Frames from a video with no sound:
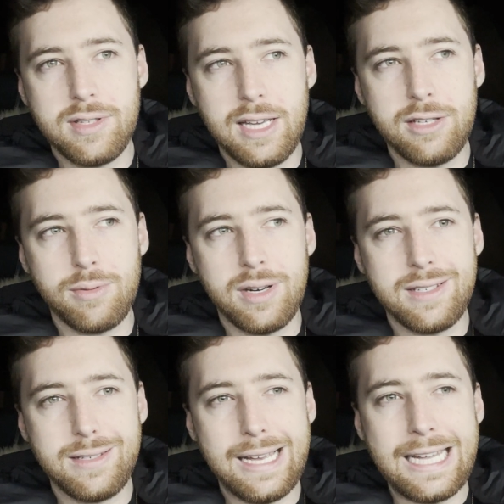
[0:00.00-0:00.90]
things where
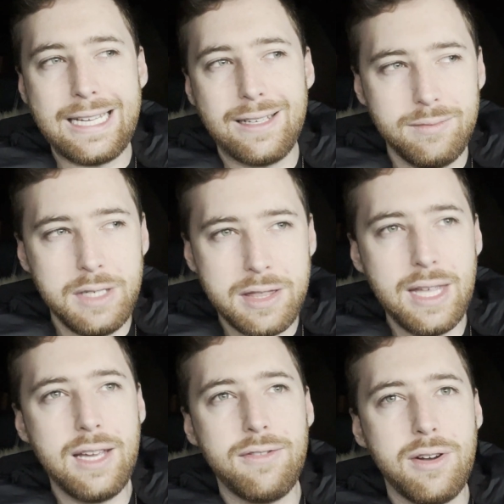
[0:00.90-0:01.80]
it's like, you
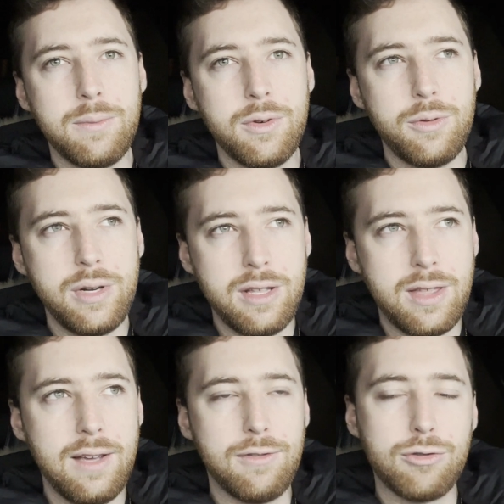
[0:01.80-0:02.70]
think of them when you
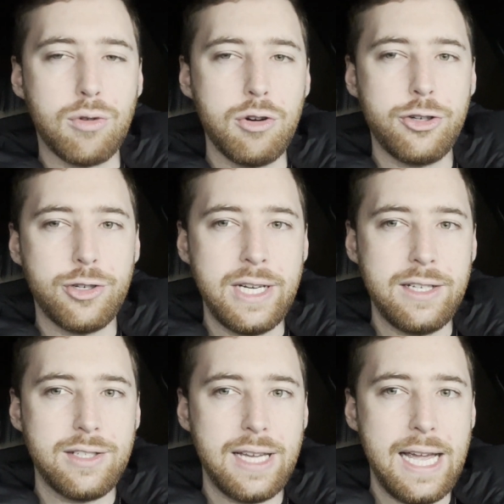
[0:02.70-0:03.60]
think of
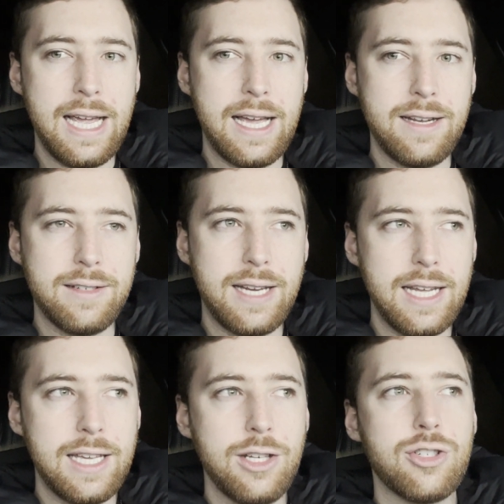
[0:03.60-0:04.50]
groceries and
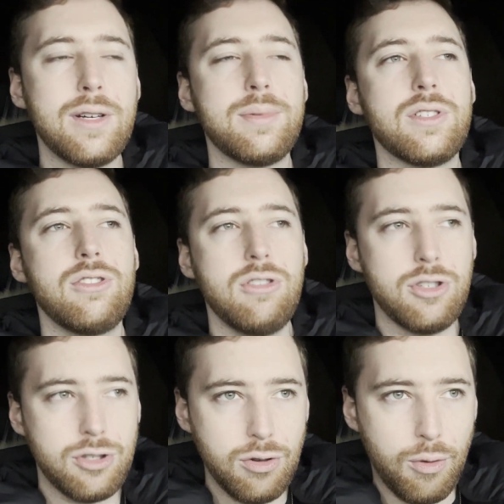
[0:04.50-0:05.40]
taking trips to the
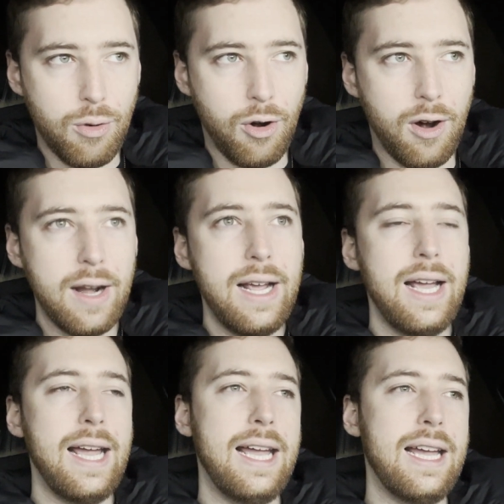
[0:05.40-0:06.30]
store
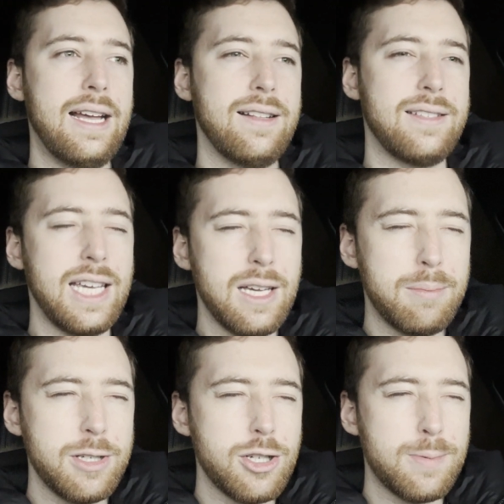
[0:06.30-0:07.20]
and taking
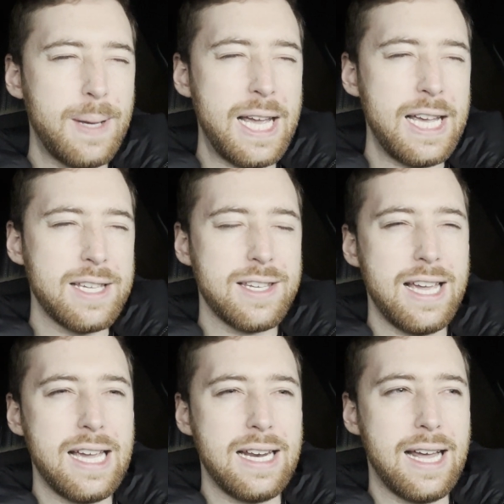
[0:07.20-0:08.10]
up a bunch of space.
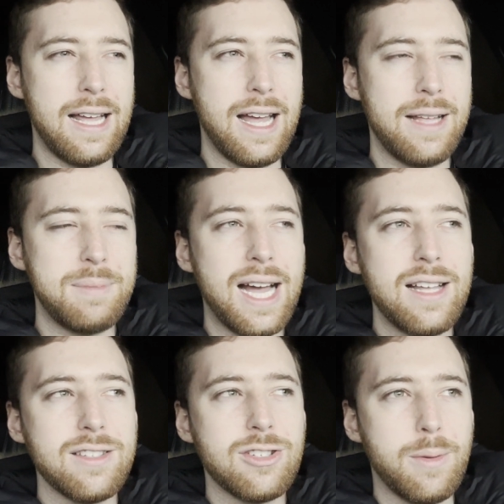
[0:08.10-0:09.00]
And I'm
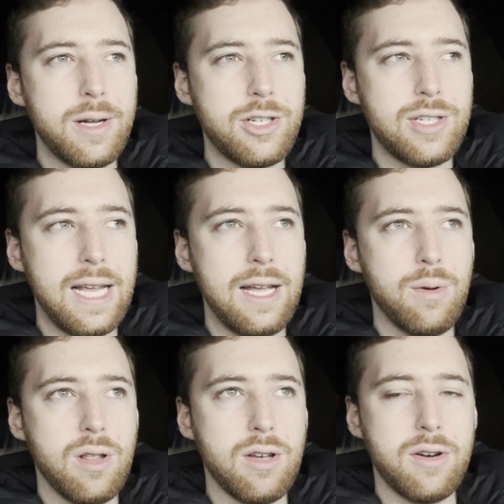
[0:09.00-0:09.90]
not so much saying
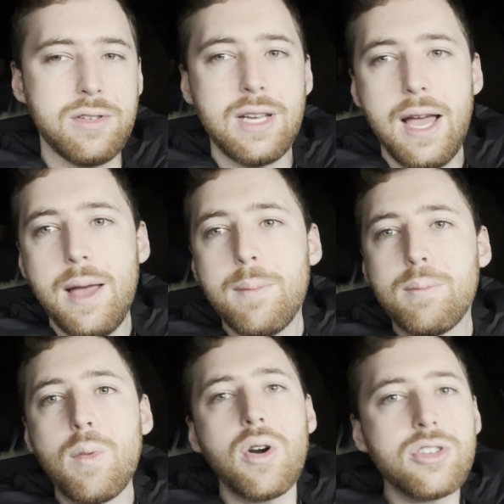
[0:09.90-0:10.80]
one of those,
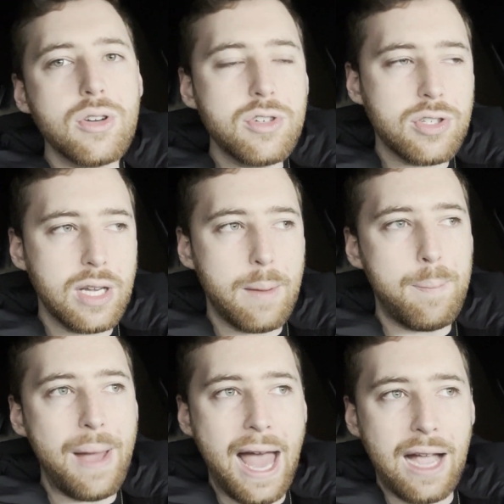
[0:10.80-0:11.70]
more so just like a
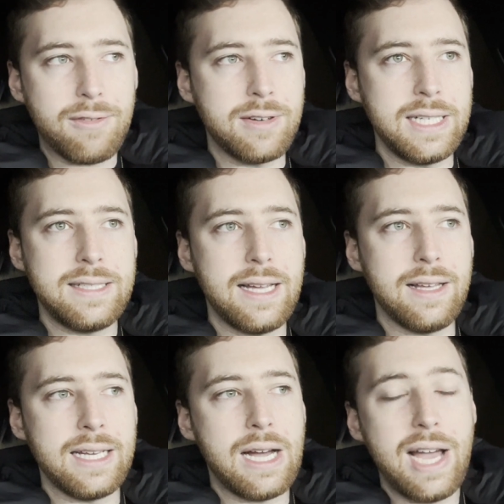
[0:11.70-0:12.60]
bag for
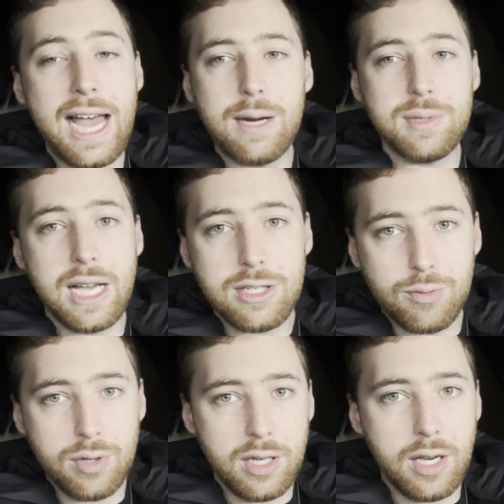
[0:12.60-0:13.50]
detailing. Now, Adams has
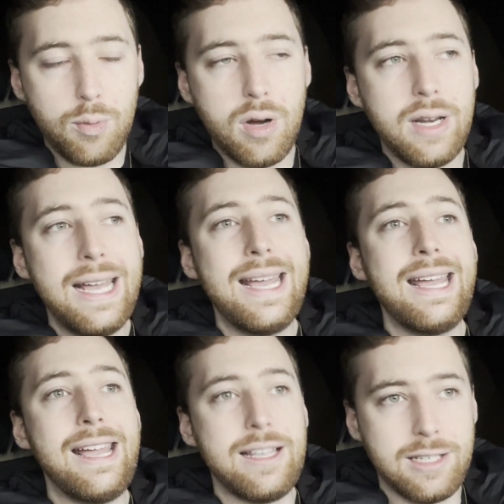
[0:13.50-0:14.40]
a really good one.
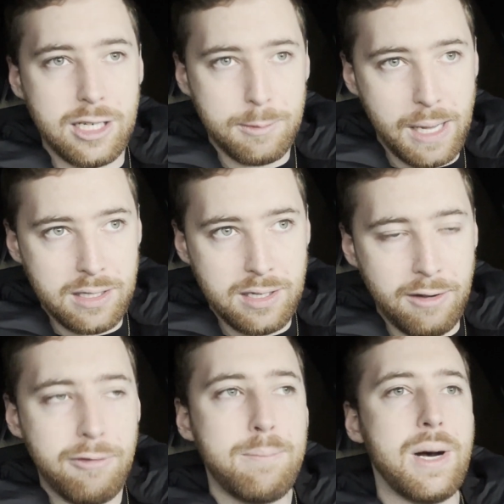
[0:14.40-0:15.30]
It's
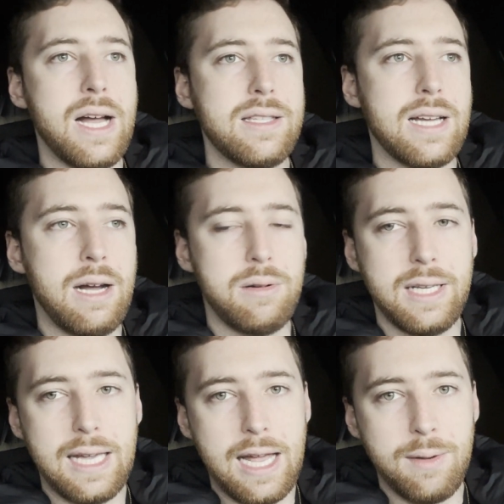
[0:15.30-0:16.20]
expensive, but I will
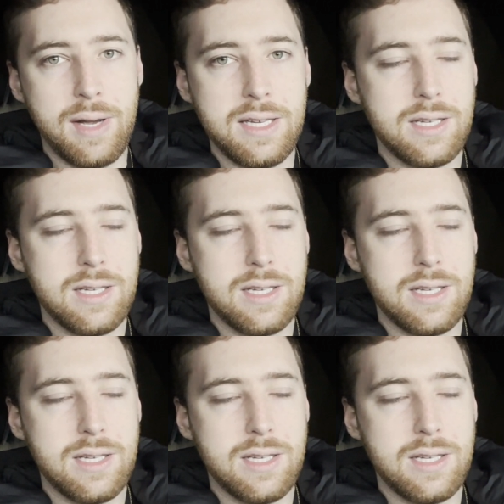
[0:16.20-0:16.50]
link it anyways.